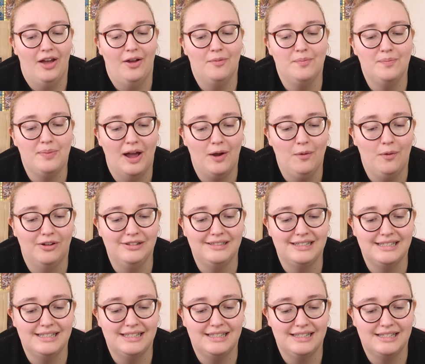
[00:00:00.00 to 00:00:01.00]
But I walked
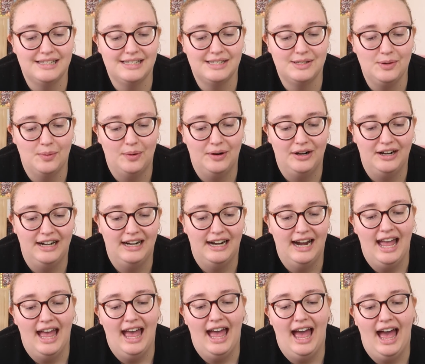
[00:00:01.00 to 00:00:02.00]
into the store
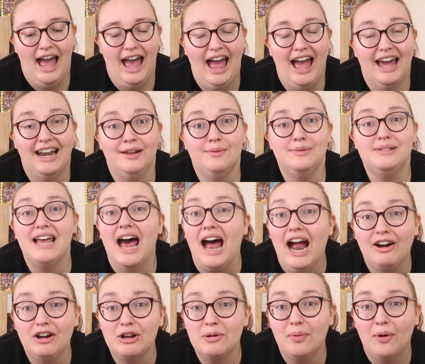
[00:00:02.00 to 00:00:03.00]
and it was
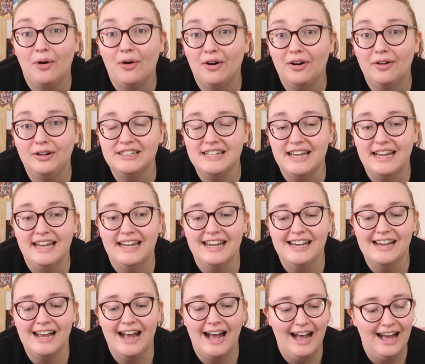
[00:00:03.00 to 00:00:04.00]
Harry Potter
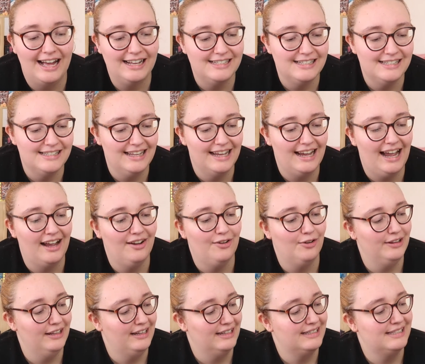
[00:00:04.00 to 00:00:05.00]
Day, and like I
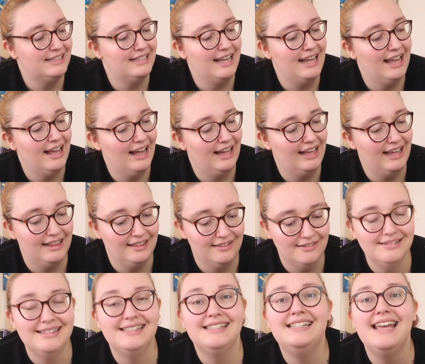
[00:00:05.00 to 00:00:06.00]
got like a
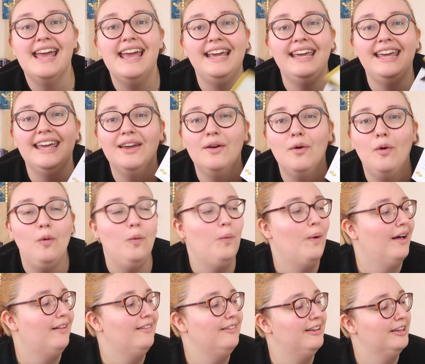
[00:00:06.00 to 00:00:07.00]
little ticket
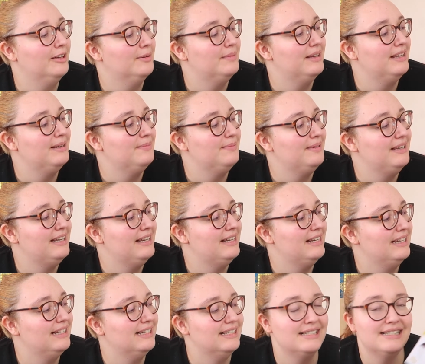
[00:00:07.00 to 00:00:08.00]
welcoming
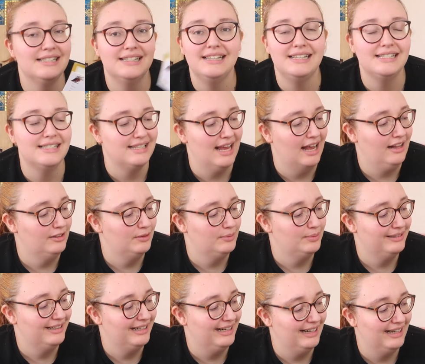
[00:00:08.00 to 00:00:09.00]
me to like
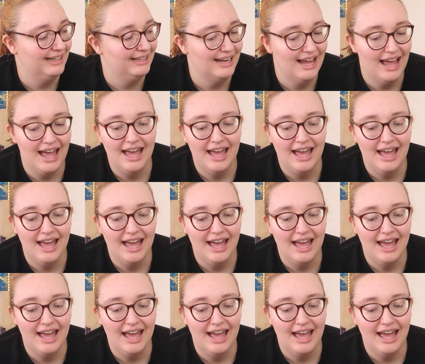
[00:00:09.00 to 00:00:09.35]
celebrate, and